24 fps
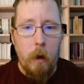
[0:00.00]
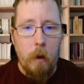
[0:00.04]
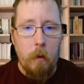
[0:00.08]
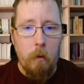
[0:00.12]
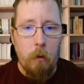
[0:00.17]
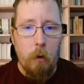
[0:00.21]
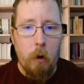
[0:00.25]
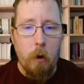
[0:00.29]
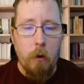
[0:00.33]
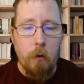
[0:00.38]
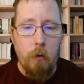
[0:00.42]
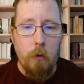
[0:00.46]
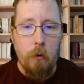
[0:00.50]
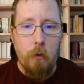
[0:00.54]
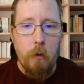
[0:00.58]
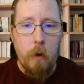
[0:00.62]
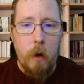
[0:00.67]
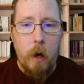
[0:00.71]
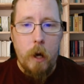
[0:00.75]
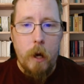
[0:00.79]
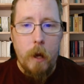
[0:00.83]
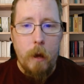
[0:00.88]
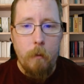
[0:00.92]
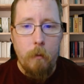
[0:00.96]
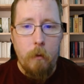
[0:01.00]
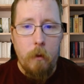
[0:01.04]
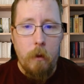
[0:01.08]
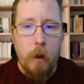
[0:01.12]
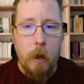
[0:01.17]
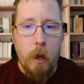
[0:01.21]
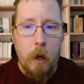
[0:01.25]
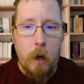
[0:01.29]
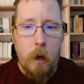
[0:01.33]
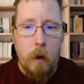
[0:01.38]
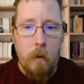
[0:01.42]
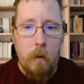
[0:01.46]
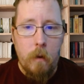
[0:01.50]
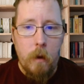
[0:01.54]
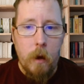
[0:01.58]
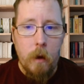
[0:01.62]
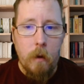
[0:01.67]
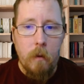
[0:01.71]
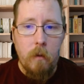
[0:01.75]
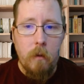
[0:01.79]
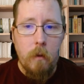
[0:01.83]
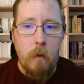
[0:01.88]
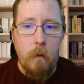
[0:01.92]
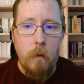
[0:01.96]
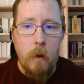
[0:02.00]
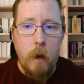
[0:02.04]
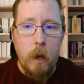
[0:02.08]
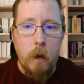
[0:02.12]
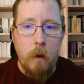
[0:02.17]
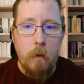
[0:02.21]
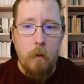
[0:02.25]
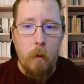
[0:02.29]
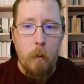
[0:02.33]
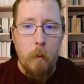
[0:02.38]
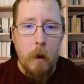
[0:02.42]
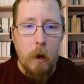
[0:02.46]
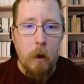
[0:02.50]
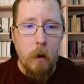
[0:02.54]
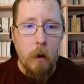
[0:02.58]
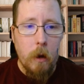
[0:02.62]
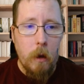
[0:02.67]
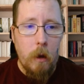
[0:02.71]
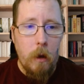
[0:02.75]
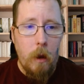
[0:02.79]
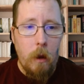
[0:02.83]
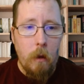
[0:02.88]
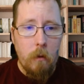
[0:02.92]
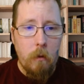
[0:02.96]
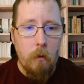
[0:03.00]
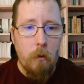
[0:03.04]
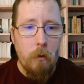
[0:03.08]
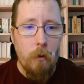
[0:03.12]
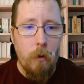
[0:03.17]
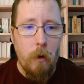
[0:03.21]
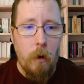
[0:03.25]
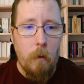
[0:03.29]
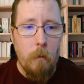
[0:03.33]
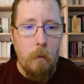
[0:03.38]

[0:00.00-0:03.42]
and larger tribes in the context of Native American history.